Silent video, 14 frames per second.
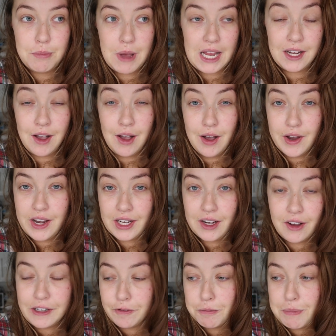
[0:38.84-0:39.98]
but I
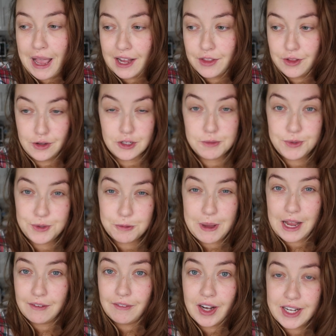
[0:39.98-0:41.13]
can't even pack the hospital
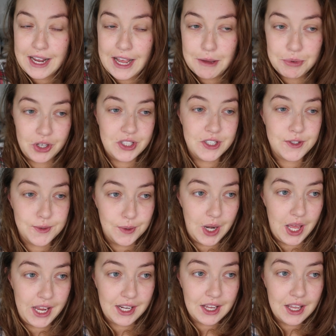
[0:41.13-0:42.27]
bag right now because it's all
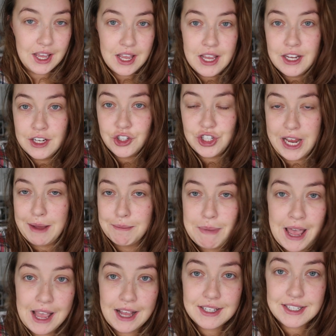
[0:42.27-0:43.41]
like
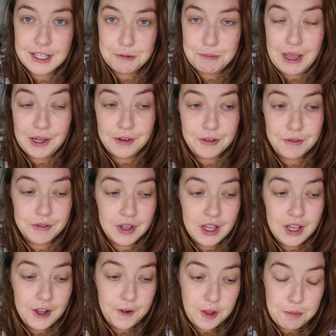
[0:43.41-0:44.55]
jam-packed at the back of
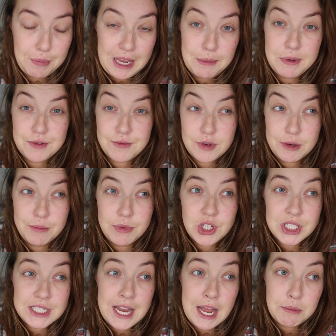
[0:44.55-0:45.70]
the baby's room,
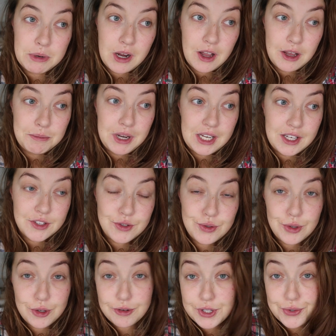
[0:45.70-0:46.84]
which has now become like a
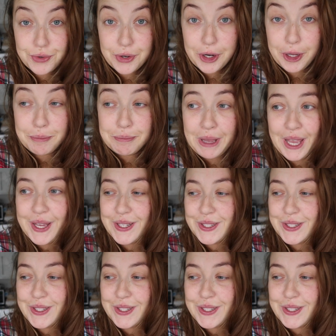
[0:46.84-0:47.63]
storage room.